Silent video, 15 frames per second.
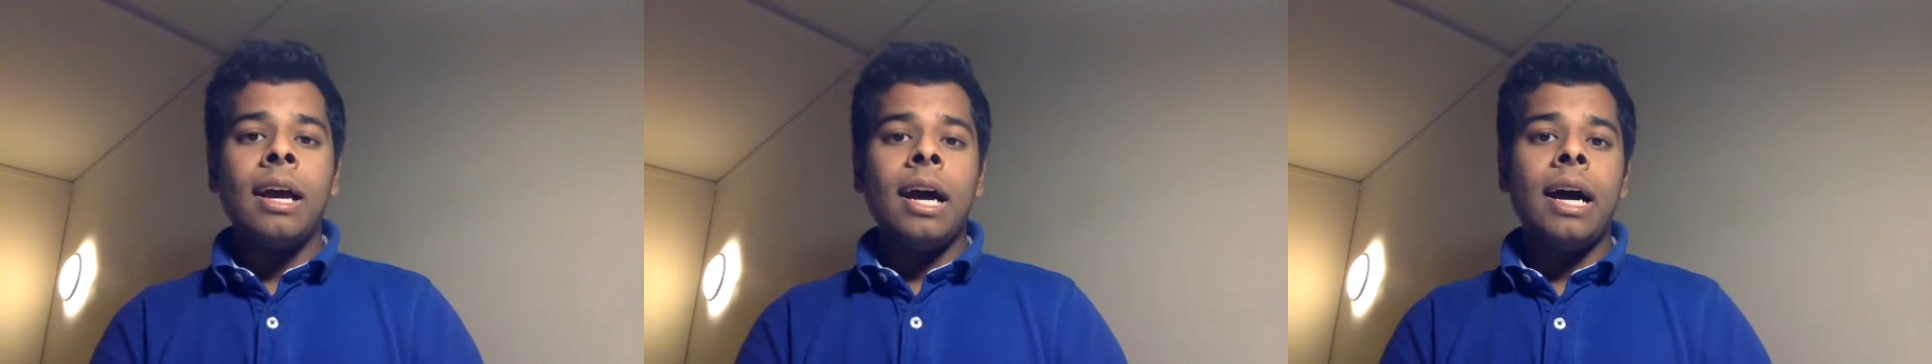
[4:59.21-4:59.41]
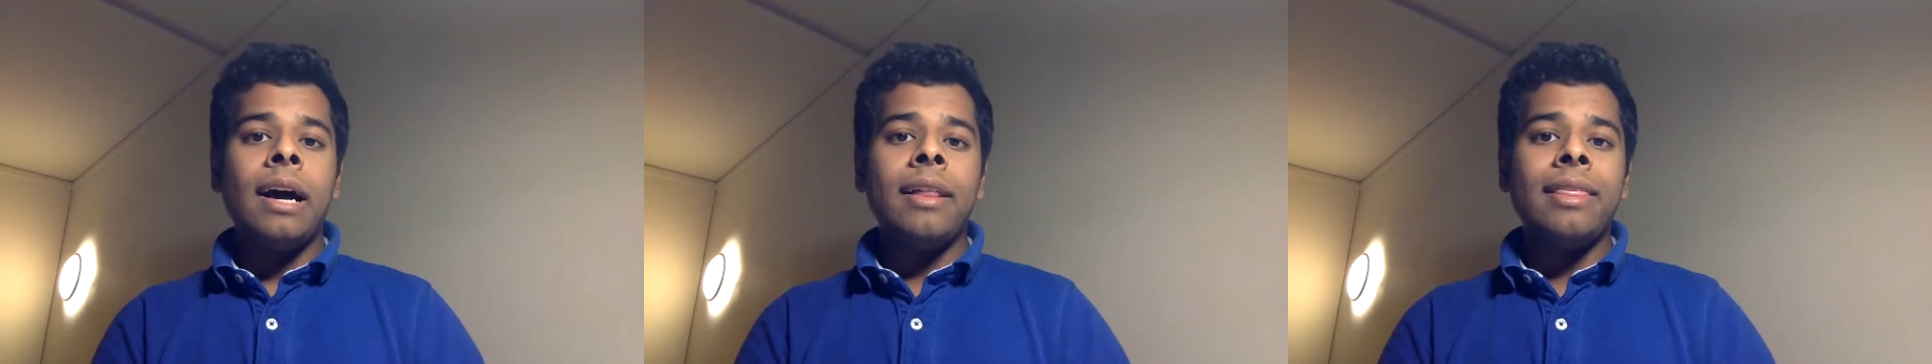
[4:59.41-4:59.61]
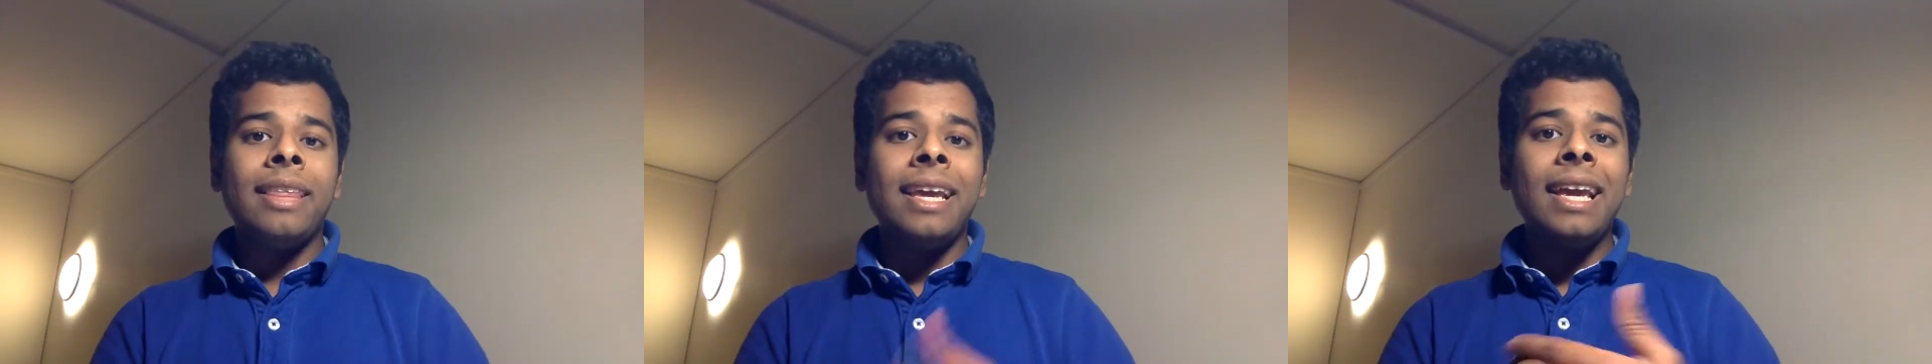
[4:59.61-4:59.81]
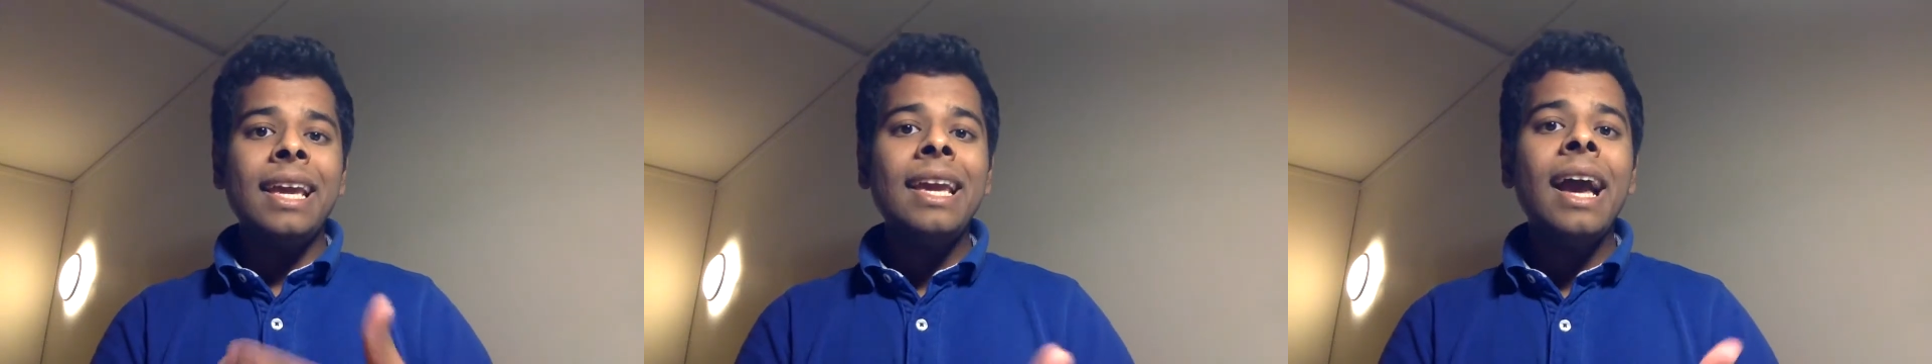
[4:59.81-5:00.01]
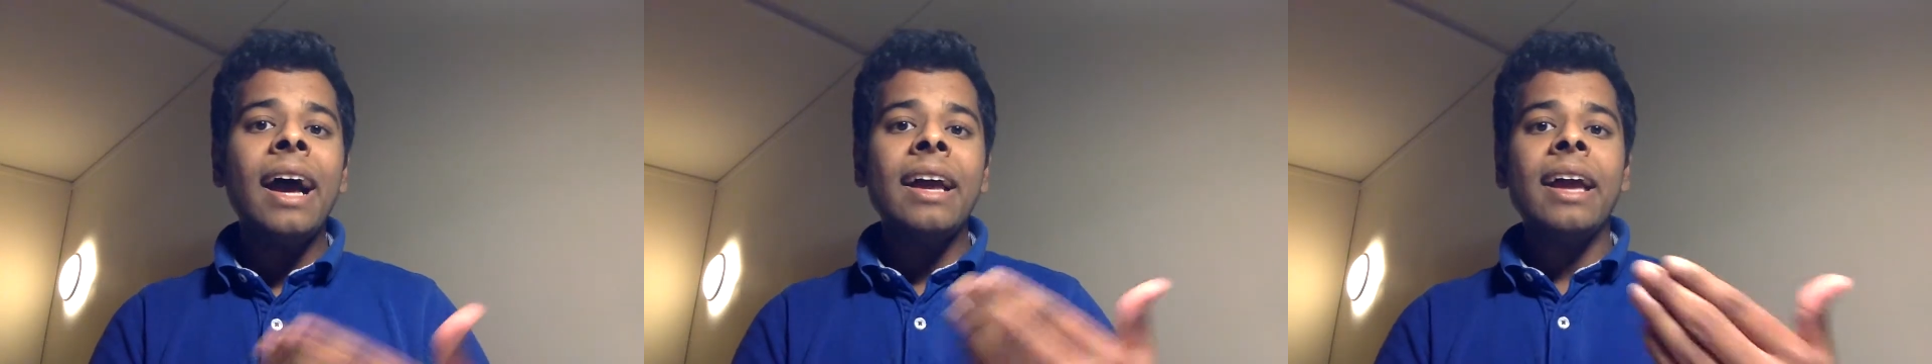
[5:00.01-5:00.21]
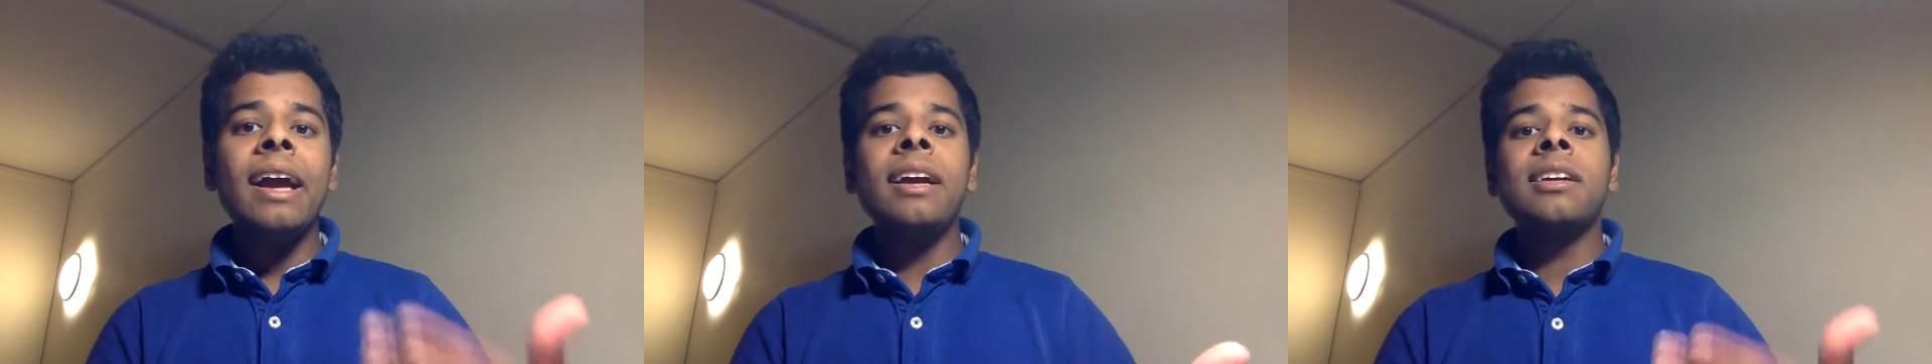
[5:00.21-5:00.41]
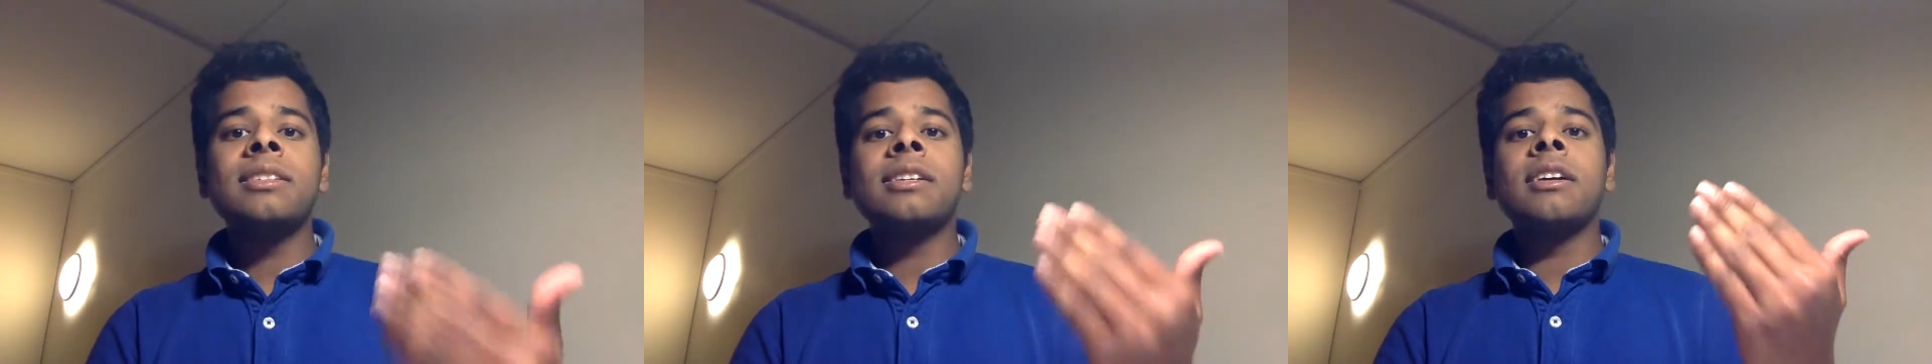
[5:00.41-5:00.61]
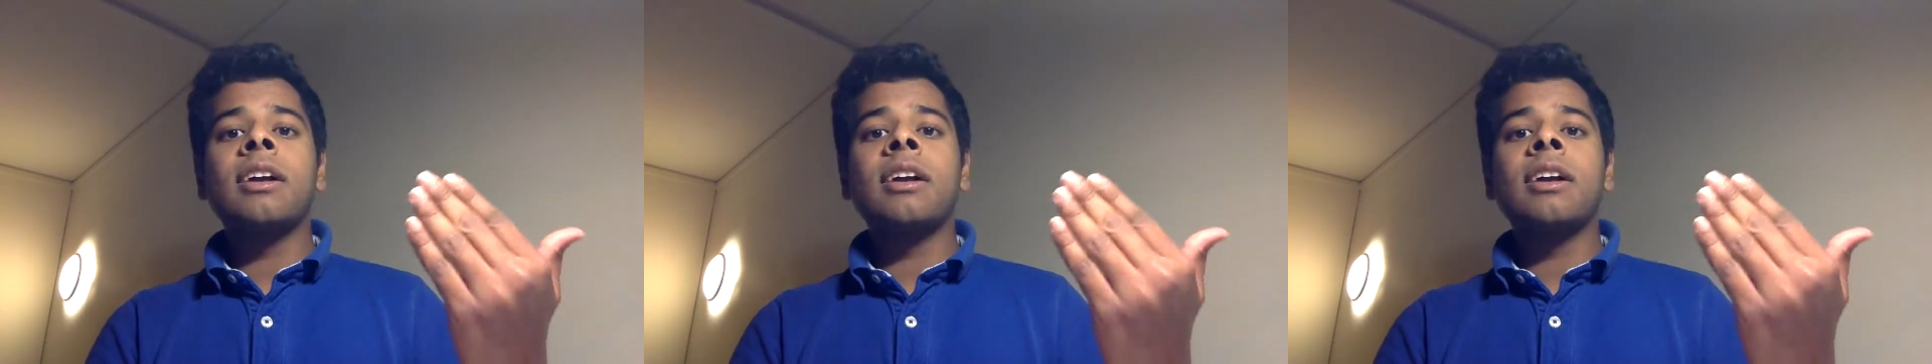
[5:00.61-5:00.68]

the EIA is a